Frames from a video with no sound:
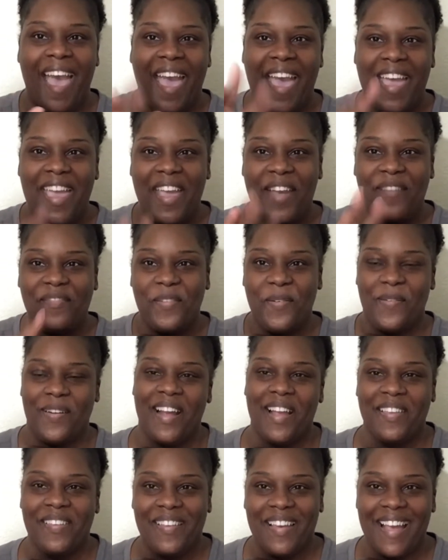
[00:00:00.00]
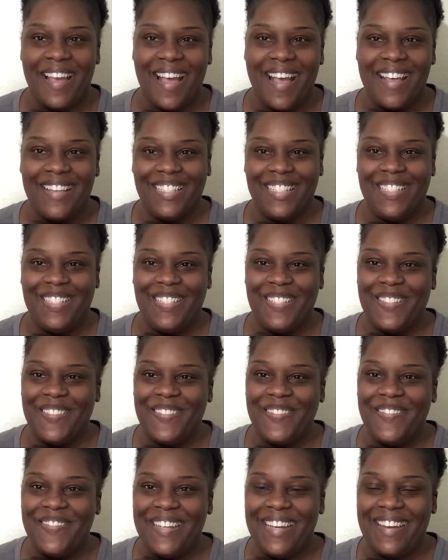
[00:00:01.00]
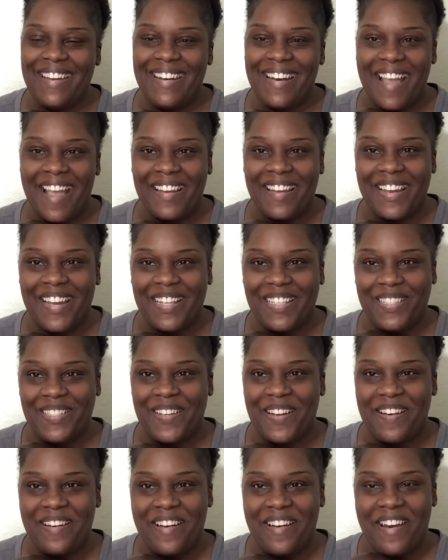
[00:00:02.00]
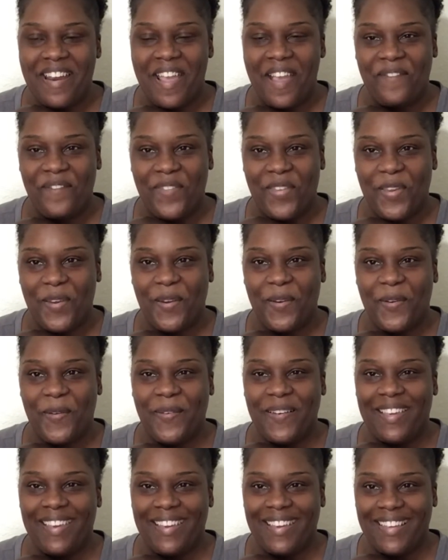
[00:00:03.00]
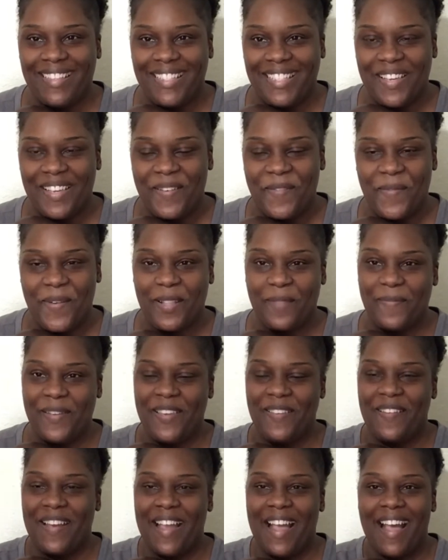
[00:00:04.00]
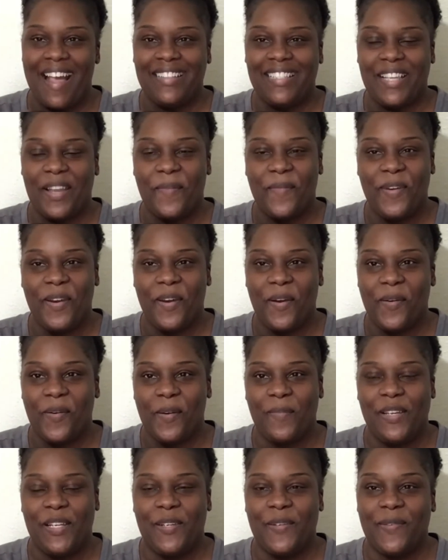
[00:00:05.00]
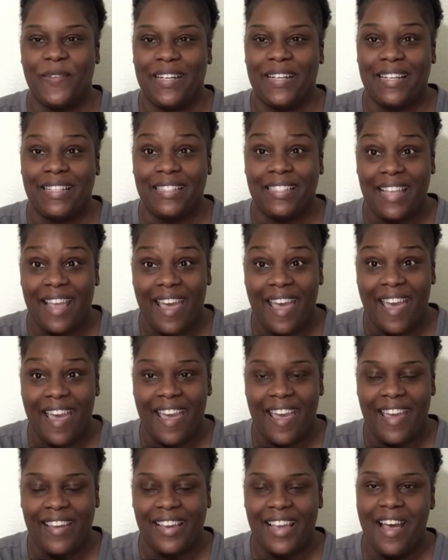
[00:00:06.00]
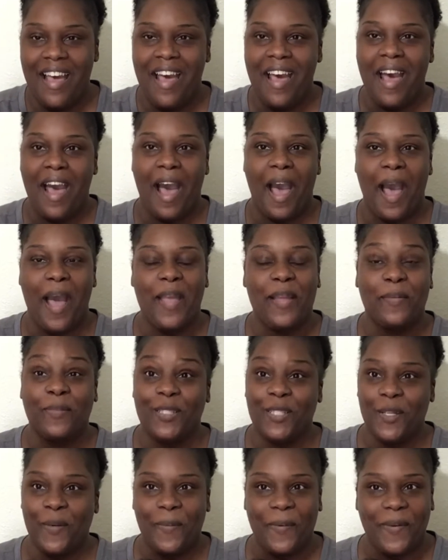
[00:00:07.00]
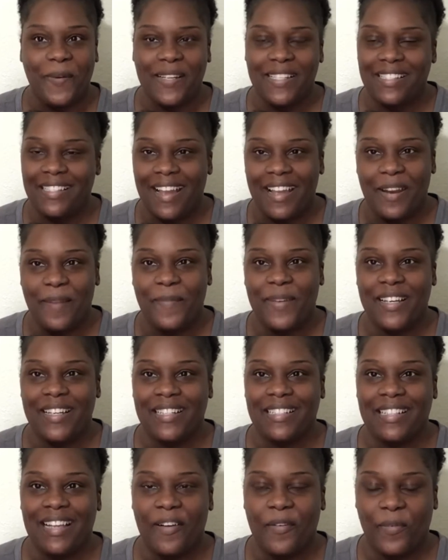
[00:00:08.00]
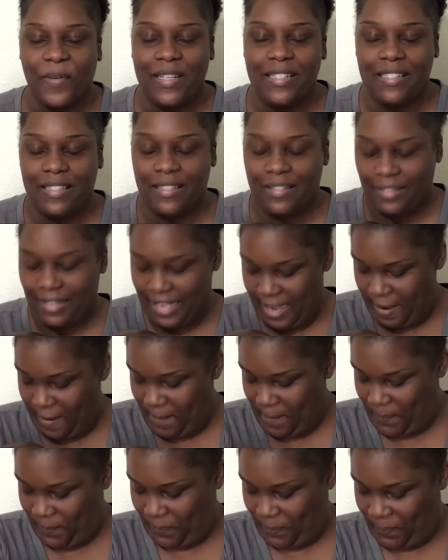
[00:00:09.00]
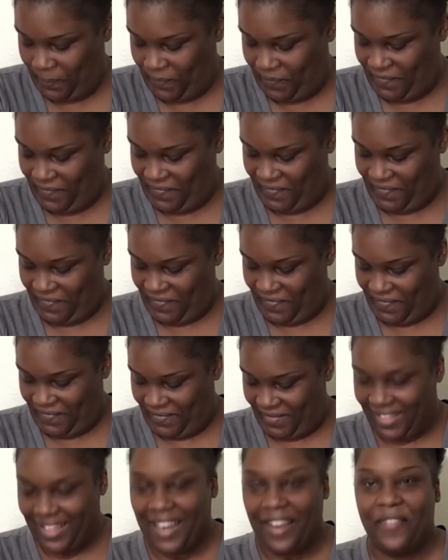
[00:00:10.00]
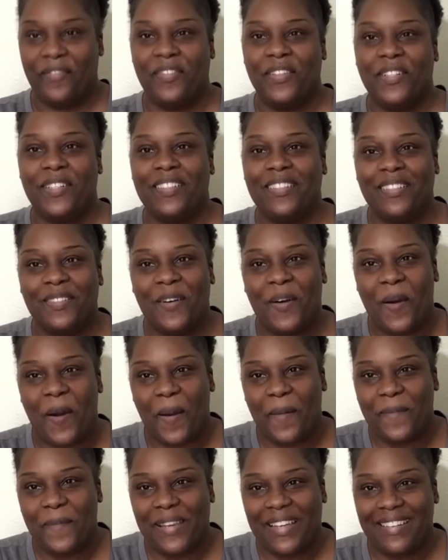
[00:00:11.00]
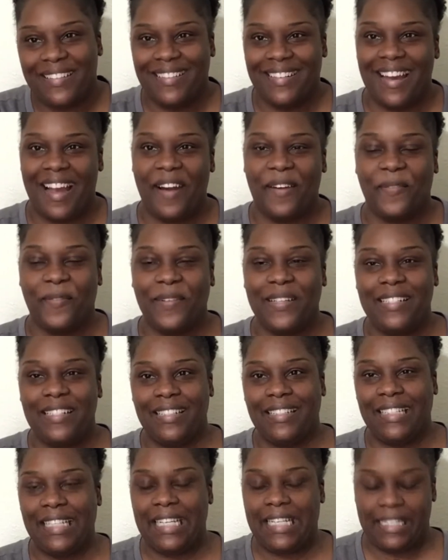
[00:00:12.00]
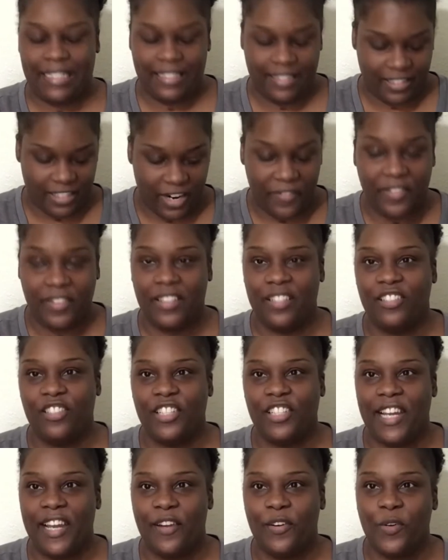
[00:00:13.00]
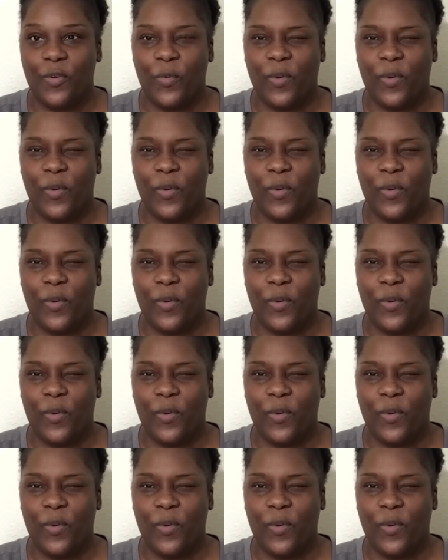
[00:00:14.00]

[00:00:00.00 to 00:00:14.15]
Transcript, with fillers: Hey everyone, how you guys doing? I got your nephew Izzy with me, you guys, and we are going to be doing a tag. I am super excited because I recently, I feel his little heartbeat, I recently discovered this channel.